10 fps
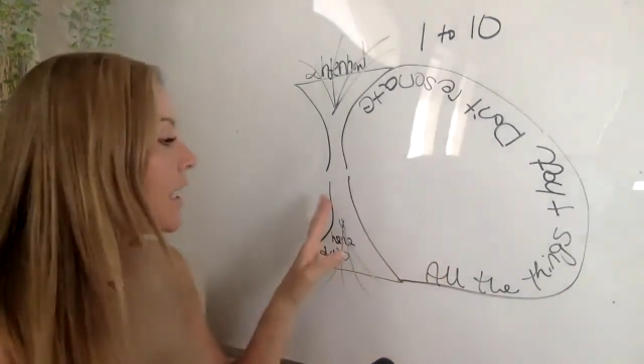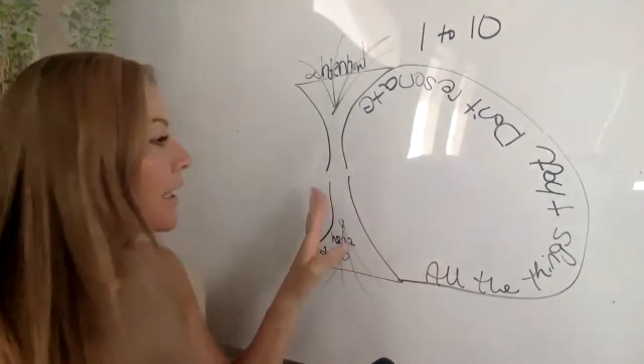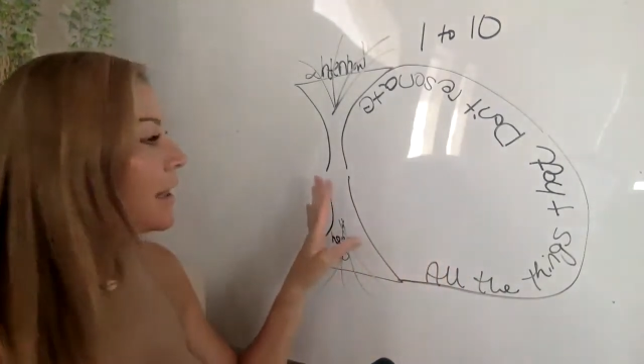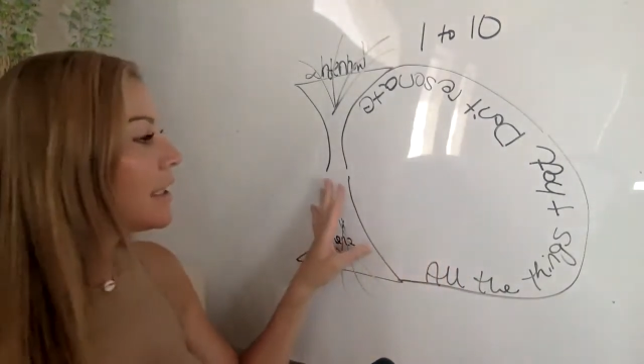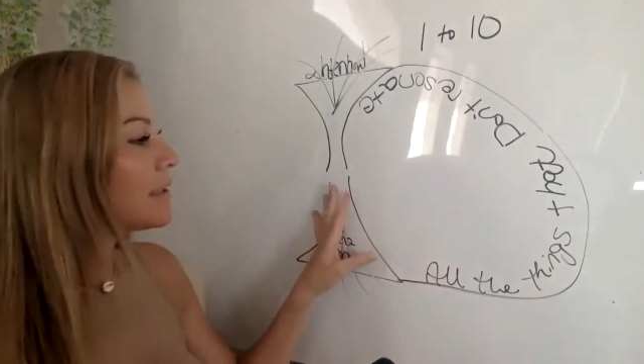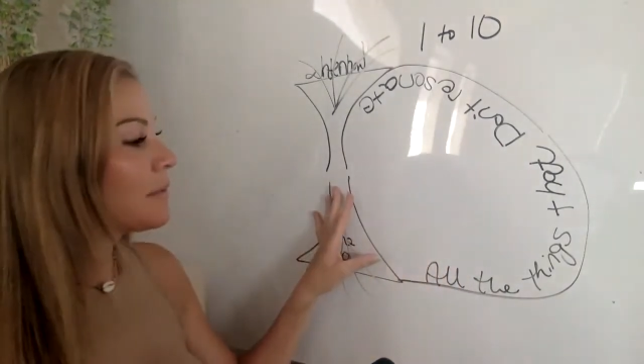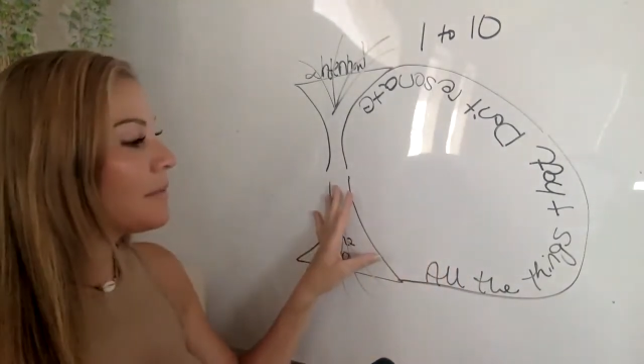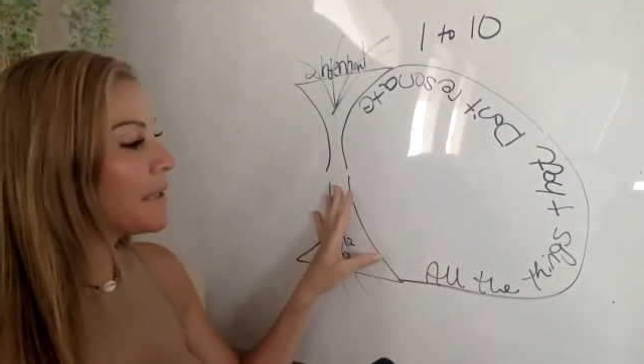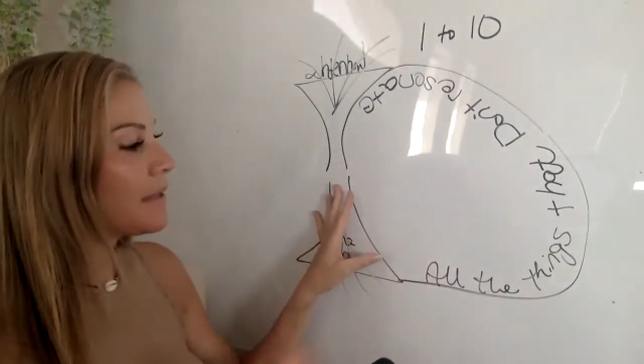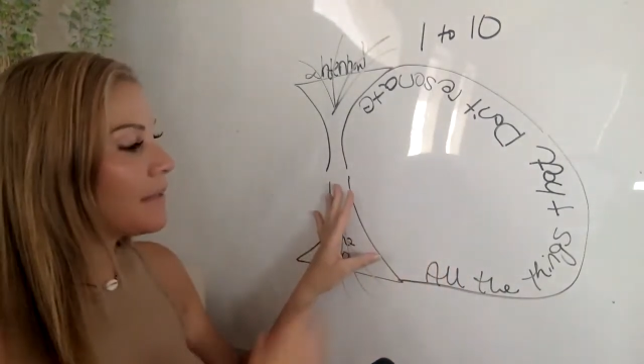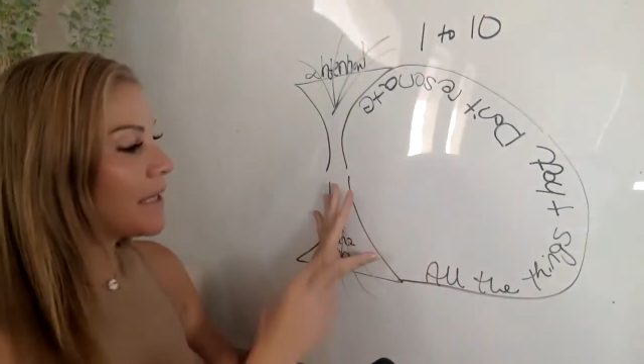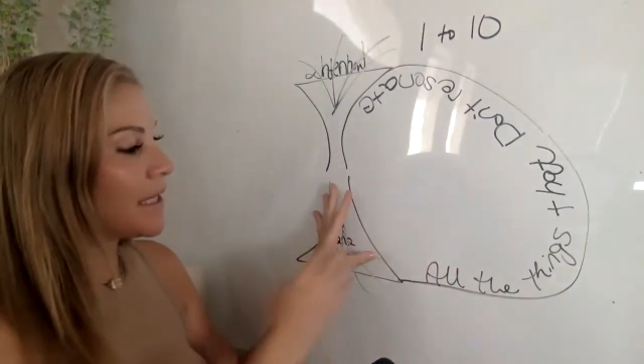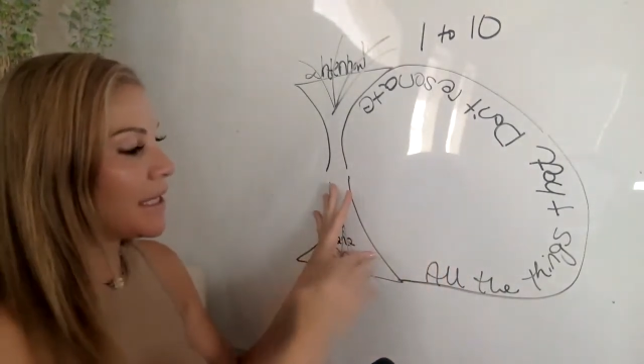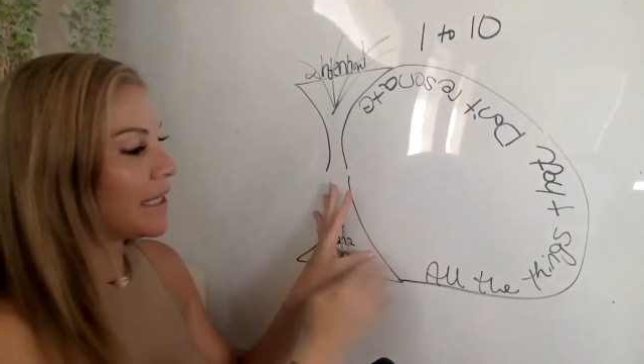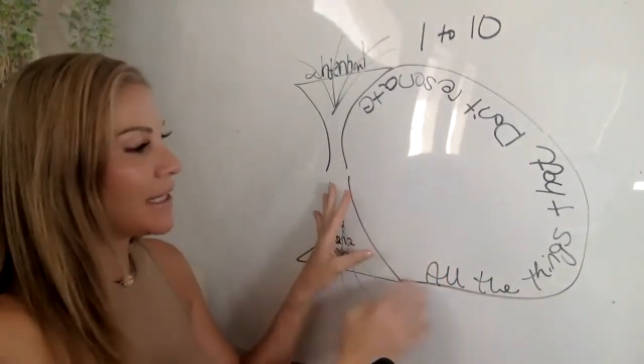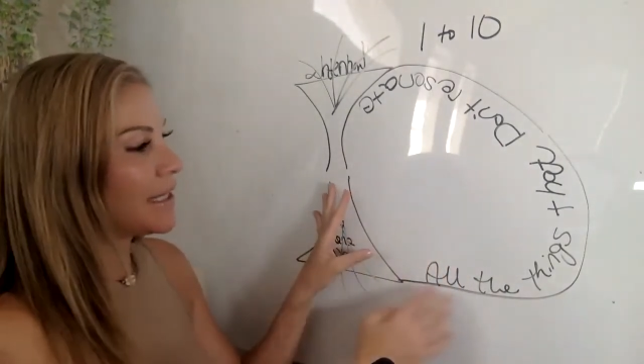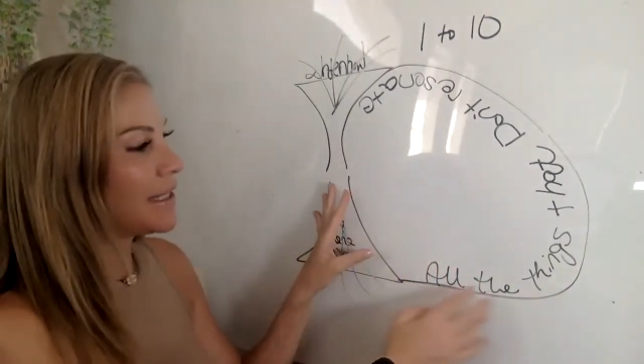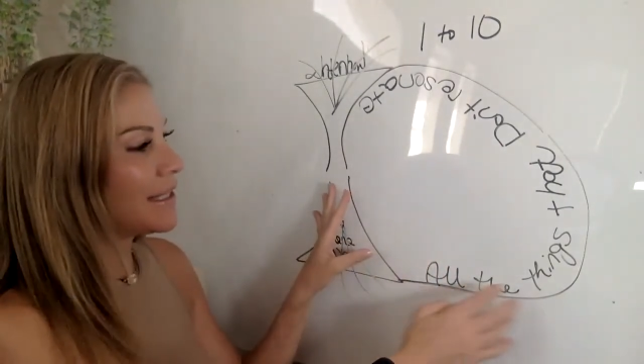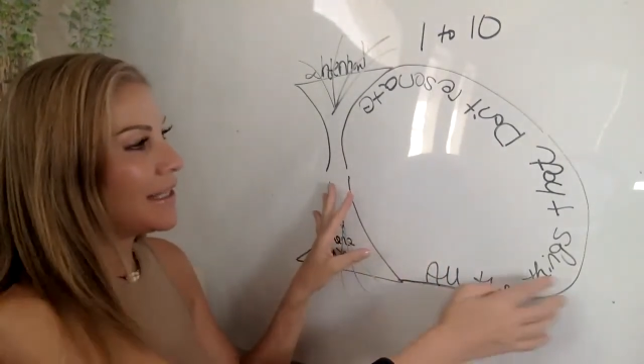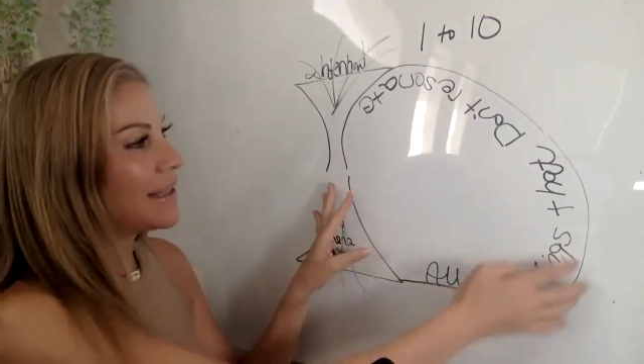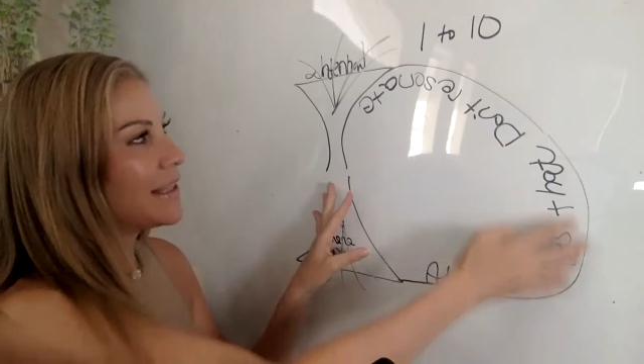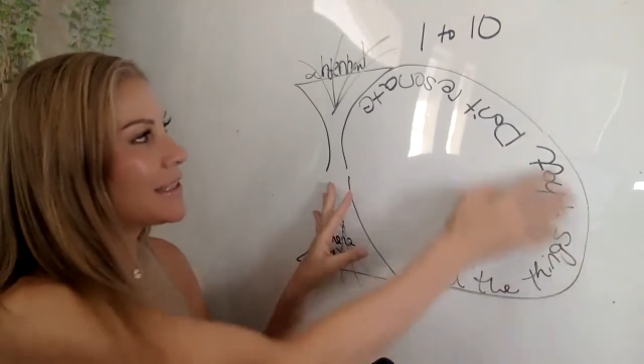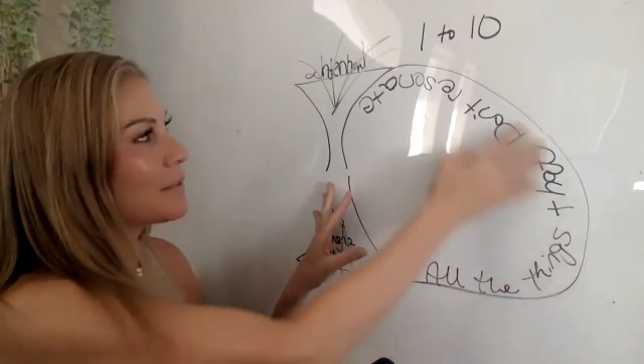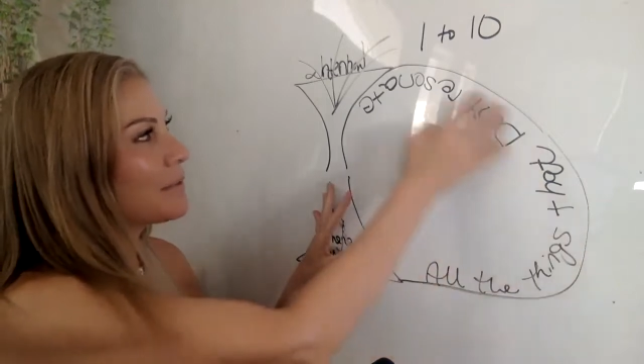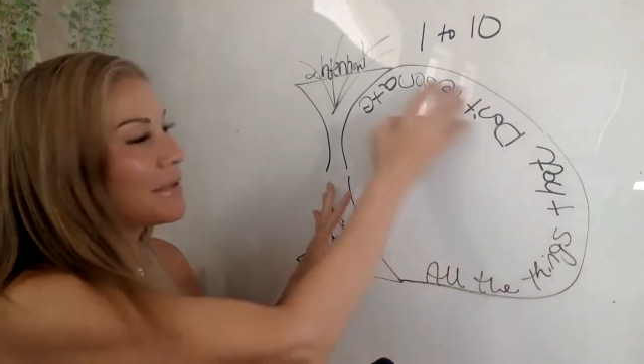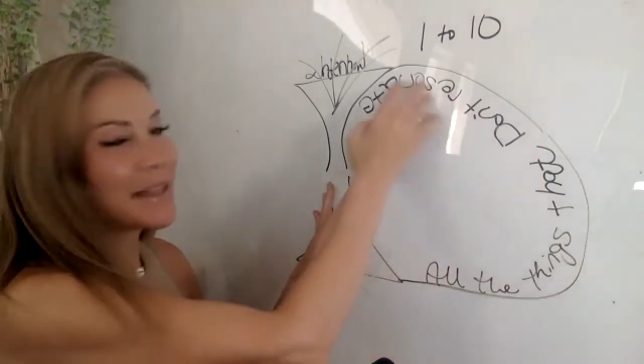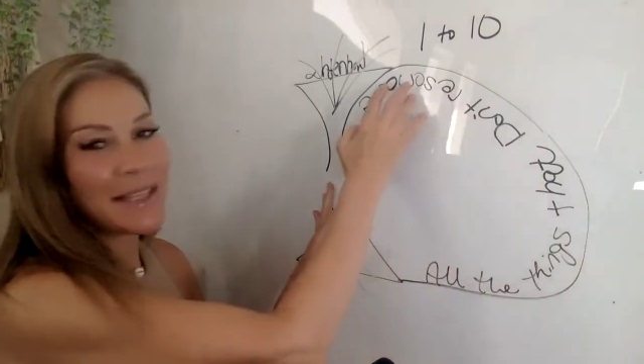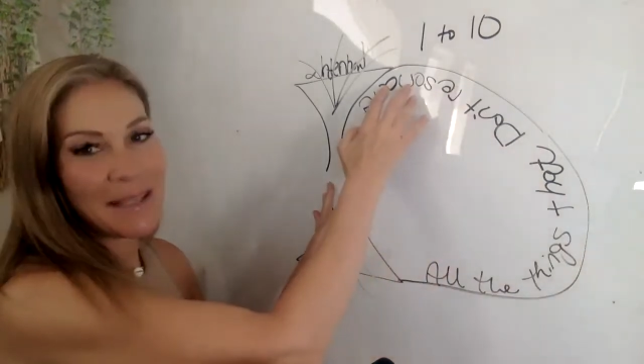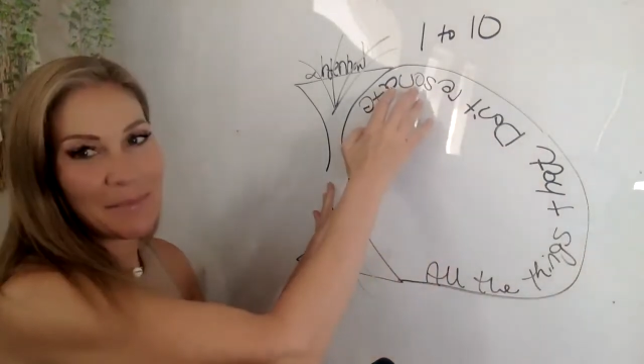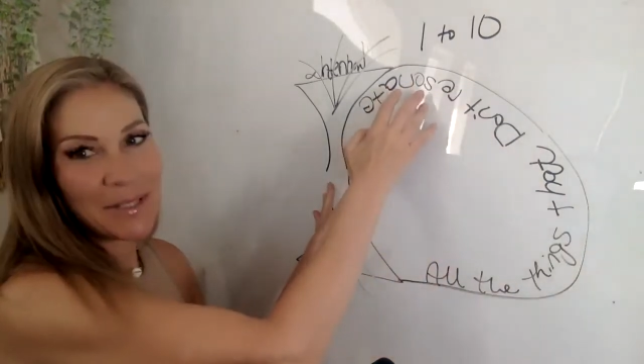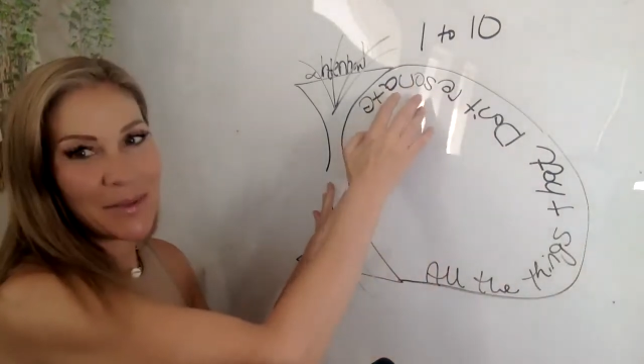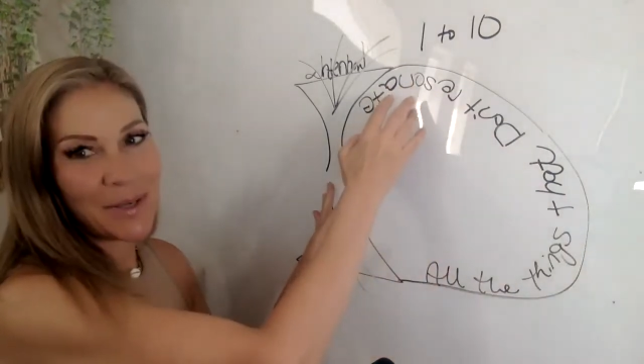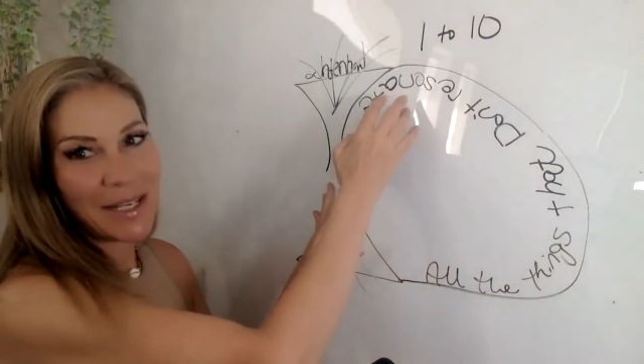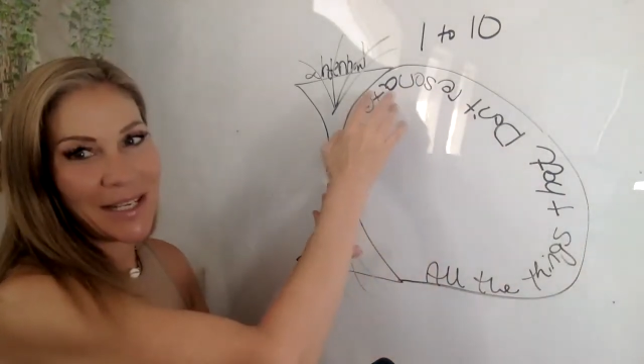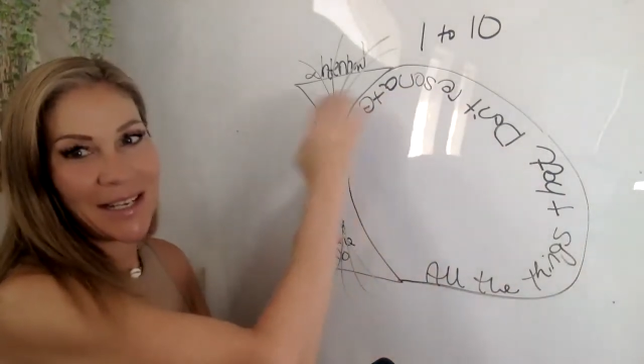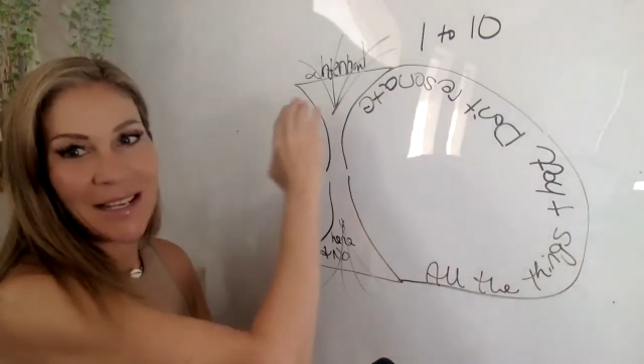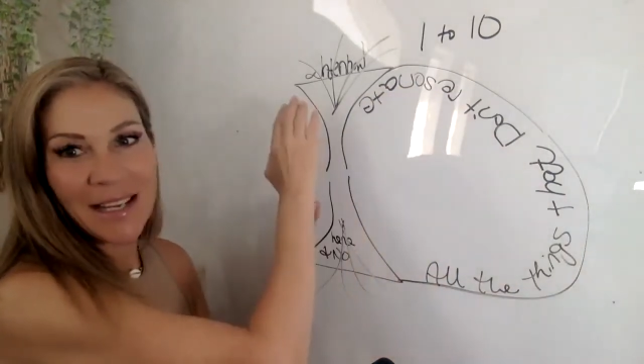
this would be the beginning, this would be the in-between,